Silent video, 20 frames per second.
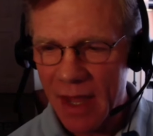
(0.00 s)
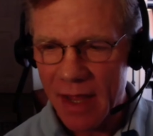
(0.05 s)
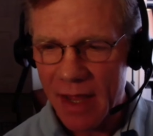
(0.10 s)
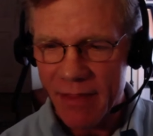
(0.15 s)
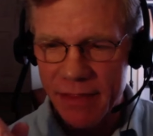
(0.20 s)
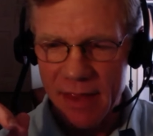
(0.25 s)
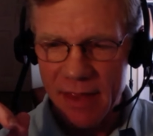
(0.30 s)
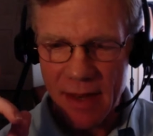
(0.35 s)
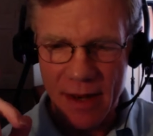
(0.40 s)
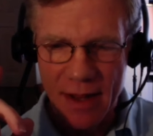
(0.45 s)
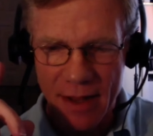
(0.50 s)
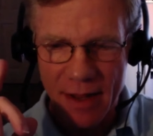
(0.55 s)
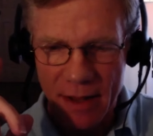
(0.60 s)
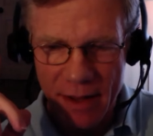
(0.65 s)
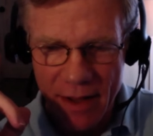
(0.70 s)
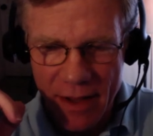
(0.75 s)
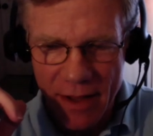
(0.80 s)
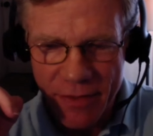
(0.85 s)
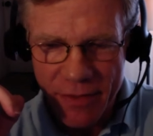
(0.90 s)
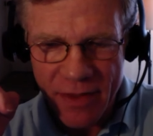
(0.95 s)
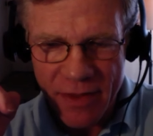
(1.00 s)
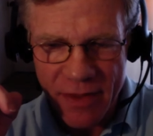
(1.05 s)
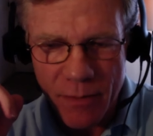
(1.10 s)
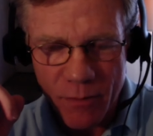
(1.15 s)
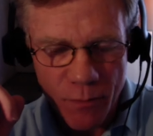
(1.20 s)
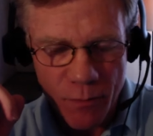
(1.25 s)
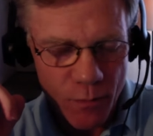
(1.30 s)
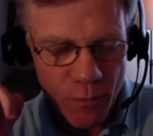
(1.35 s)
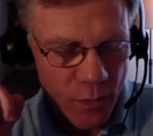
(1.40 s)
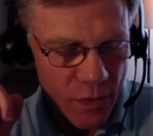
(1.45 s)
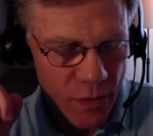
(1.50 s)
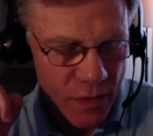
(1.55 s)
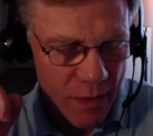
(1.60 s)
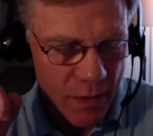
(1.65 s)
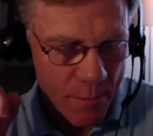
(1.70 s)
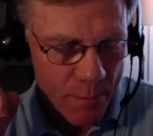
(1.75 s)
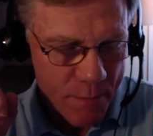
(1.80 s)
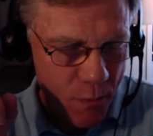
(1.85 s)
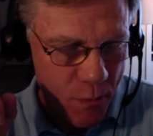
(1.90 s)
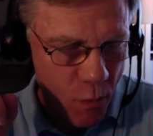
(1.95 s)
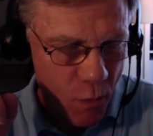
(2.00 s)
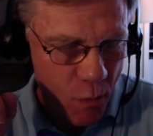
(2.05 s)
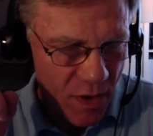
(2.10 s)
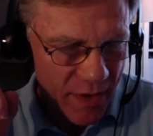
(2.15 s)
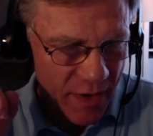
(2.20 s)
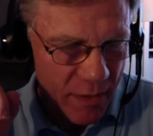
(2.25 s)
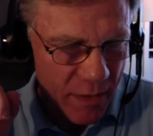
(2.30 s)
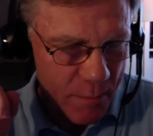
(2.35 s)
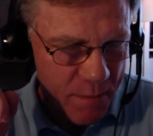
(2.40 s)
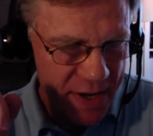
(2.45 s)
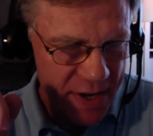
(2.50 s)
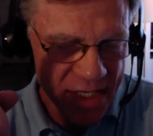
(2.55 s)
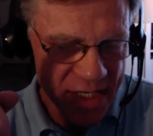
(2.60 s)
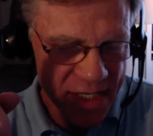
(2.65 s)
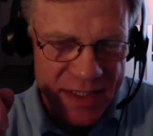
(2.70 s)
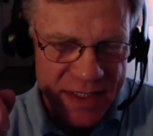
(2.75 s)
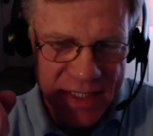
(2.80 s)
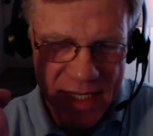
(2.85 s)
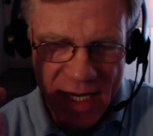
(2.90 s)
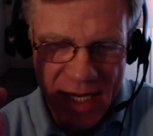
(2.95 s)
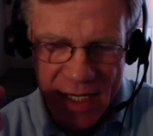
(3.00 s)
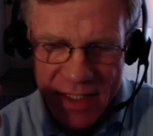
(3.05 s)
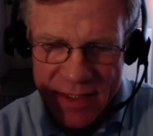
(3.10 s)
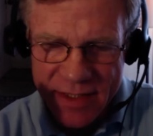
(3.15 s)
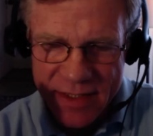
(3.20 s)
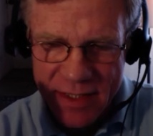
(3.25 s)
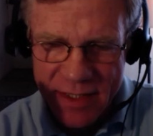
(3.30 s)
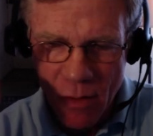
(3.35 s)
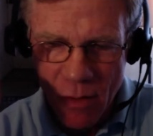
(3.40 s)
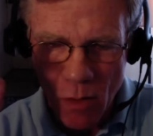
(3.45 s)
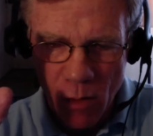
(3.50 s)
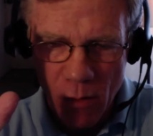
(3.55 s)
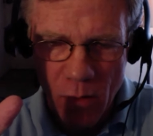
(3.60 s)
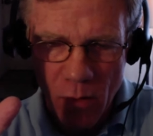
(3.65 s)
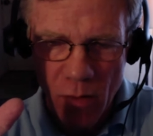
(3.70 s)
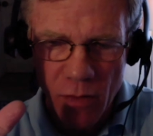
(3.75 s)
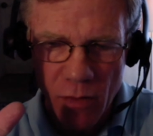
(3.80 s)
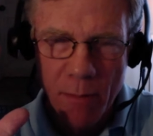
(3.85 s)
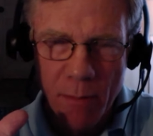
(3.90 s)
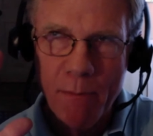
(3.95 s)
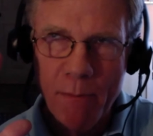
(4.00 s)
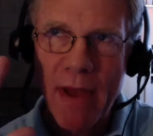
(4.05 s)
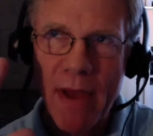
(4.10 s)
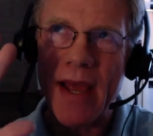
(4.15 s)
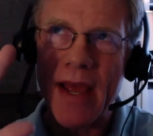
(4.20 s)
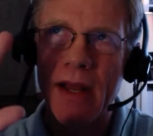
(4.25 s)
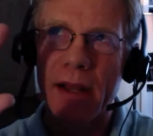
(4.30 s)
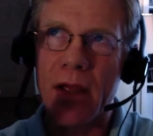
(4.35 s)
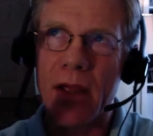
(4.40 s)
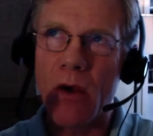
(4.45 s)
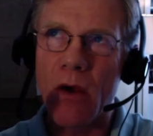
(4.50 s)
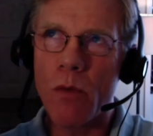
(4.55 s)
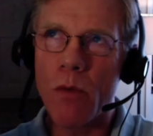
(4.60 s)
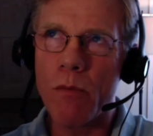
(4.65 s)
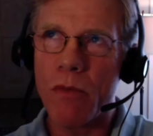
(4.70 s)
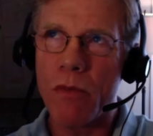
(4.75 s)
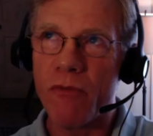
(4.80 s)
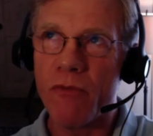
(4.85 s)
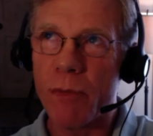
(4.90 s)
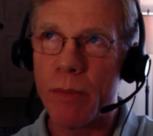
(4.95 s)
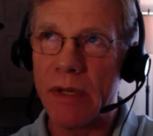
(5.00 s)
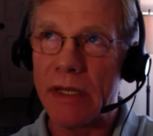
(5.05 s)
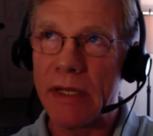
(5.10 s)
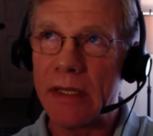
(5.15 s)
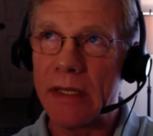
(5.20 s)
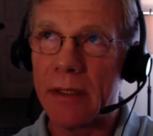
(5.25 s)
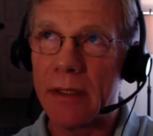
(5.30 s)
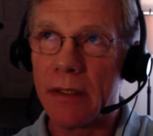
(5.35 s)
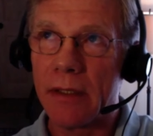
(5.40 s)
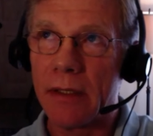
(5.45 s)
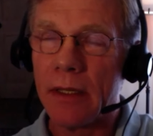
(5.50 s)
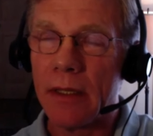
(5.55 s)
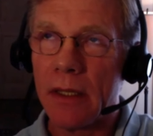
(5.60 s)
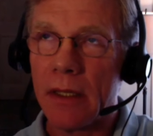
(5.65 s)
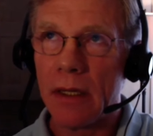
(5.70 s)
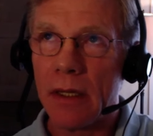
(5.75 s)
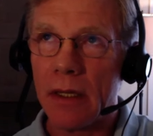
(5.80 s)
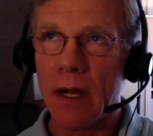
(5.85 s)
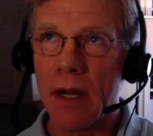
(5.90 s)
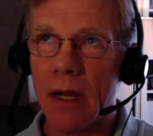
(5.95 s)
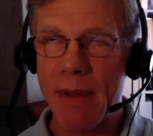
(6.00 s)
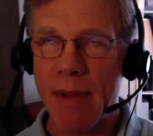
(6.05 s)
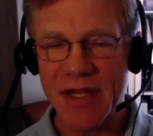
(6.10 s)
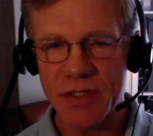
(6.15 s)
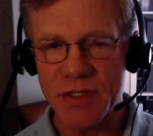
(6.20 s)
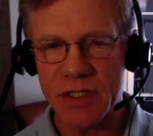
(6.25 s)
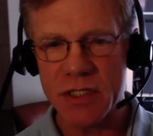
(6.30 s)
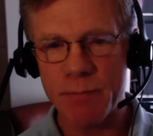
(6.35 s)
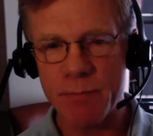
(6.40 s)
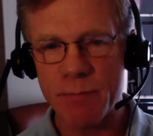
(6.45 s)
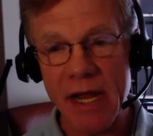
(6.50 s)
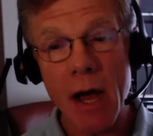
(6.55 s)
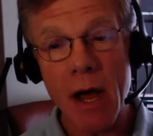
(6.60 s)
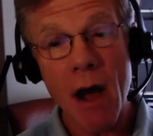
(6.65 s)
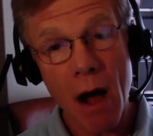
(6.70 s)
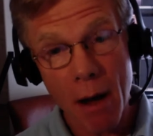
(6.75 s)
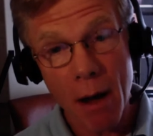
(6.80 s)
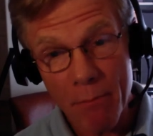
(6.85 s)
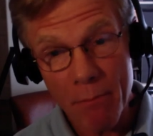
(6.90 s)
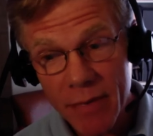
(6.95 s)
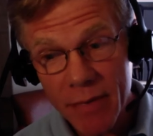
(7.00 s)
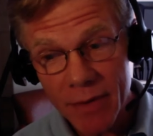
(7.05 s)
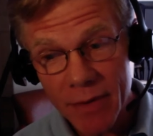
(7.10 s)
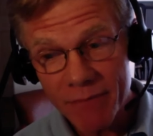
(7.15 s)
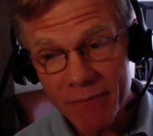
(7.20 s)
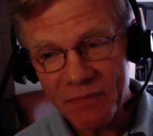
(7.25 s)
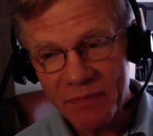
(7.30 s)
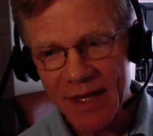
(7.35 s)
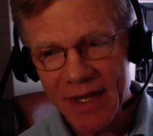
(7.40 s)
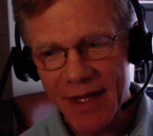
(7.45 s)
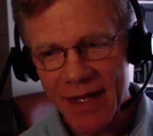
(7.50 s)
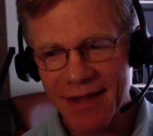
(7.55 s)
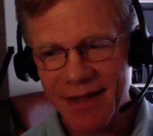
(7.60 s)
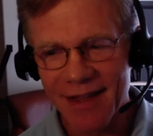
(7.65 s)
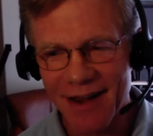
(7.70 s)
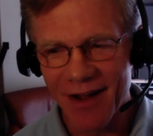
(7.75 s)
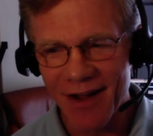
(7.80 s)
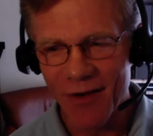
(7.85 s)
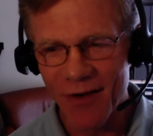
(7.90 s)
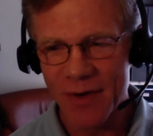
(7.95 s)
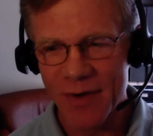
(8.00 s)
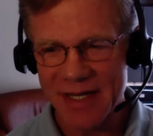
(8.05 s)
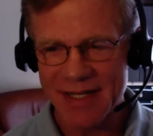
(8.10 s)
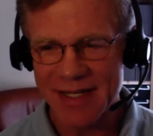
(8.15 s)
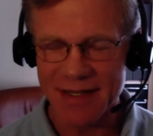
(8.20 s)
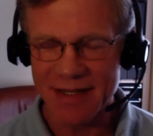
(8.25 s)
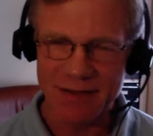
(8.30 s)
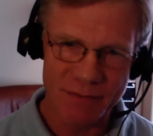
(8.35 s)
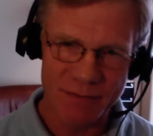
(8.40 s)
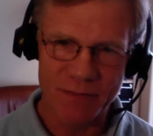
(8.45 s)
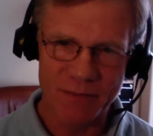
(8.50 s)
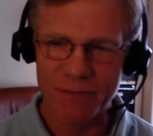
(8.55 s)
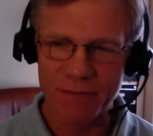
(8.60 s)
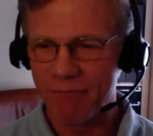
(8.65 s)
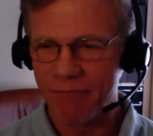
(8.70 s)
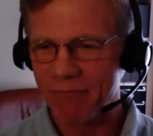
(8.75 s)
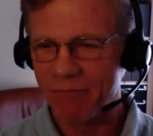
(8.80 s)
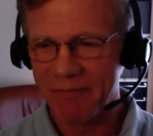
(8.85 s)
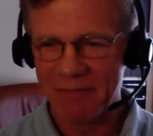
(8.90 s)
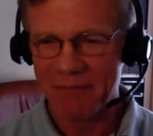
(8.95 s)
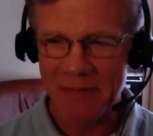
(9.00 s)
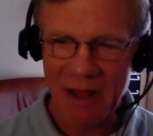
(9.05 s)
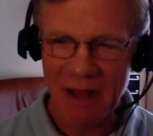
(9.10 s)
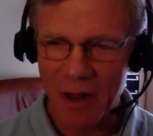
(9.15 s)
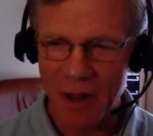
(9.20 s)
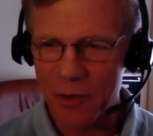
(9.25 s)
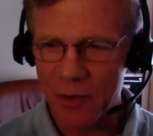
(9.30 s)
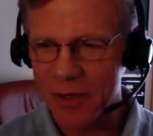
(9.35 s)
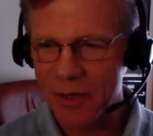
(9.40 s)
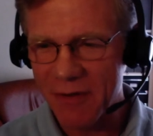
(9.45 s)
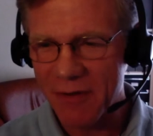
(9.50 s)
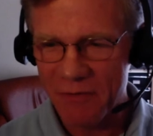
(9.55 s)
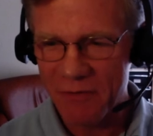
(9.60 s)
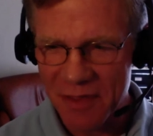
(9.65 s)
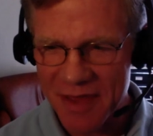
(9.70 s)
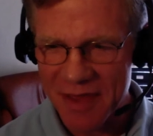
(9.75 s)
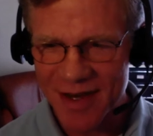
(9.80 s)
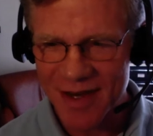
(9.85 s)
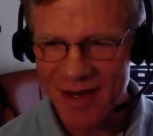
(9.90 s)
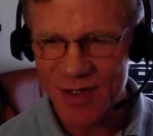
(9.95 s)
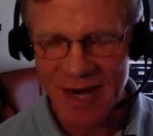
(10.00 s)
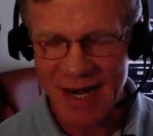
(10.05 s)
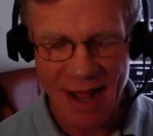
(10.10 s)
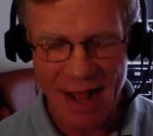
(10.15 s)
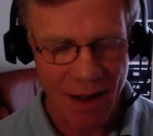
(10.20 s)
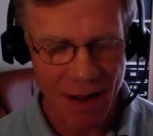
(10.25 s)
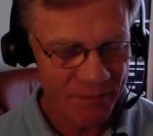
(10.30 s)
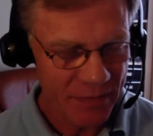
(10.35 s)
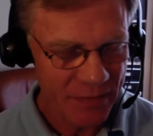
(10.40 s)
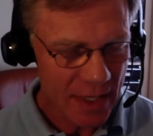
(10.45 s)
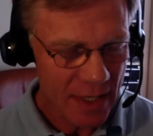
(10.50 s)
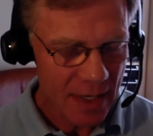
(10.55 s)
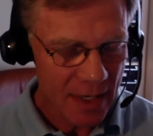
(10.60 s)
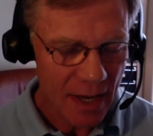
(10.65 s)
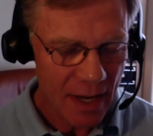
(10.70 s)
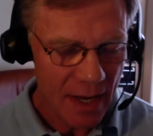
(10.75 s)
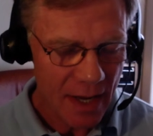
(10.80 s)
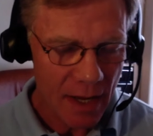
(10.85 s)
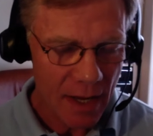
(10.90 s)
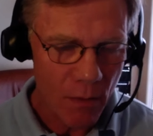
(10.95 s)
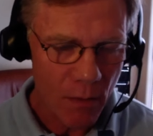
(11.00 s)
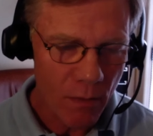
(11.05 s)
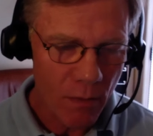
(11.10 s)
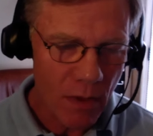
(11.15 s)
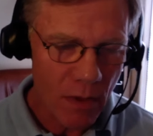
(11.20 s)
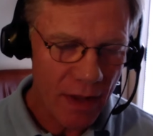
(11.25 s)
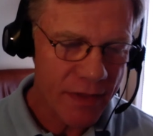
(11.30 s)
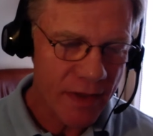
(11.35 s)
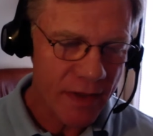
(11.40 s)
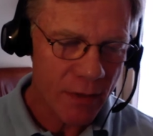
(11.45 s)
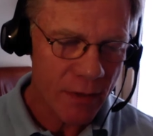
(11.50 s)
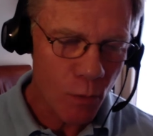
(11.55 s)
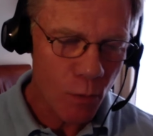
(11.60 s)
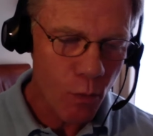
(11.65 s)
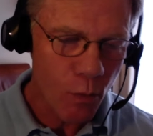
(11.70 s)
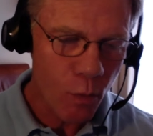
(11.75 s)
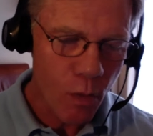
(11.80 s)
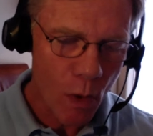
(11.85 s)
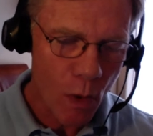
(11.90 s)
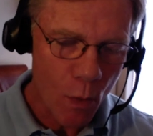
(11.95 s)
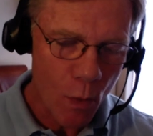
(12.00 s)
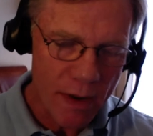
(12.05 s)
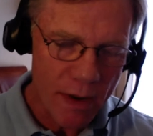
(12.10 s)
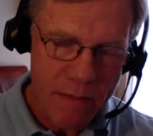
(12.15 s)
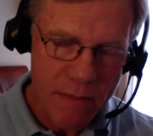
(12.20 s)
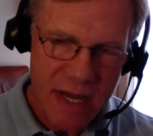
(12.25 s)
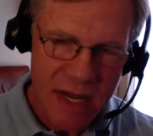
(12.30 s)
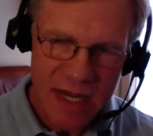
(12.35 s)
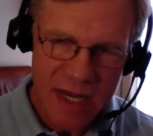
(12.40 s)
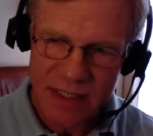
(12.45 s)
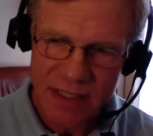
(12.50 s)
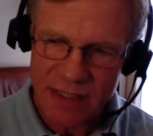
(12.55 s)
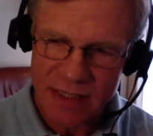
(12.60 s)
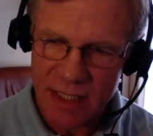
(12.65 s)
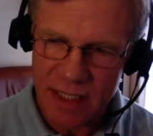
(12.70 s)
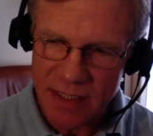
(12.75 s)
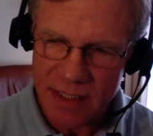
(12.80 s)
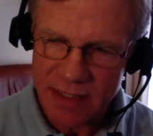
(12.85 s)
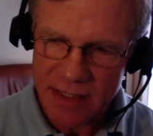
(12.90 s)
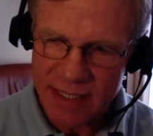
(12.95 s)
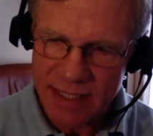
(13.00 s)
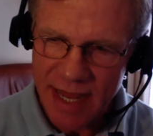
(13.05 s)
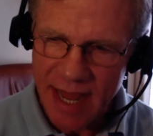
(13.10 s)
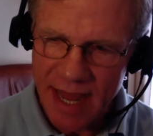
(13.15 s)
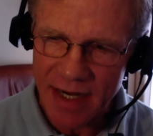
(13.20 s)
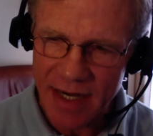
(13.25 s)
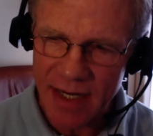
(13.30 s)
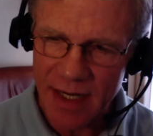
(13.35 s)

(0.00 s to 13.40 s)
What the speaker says: think one of the biggest things the paleo movement, as it's become, you know, which 100 different things now, I think what we miss is that